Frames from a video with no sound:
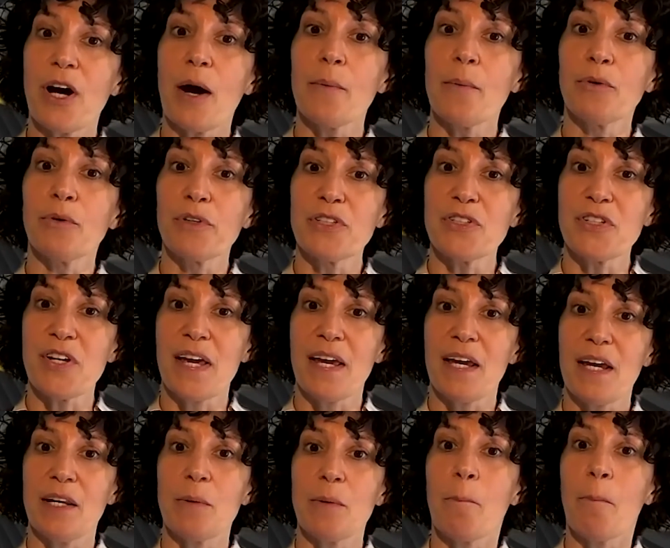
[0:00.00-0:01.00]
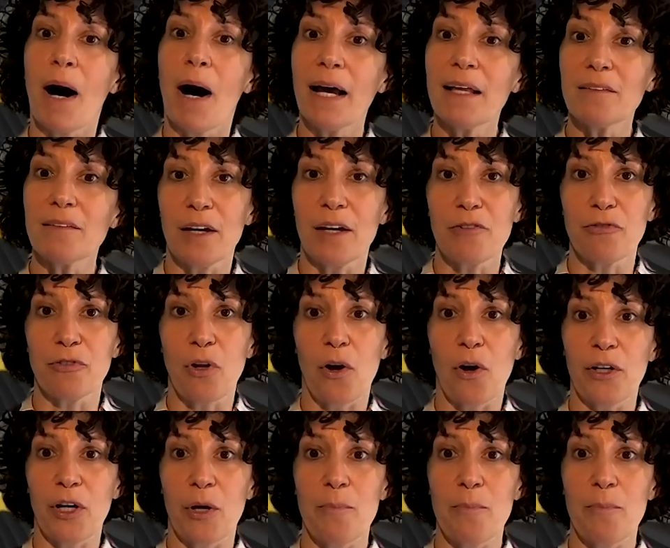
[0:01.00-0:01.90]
I will retain my lifelong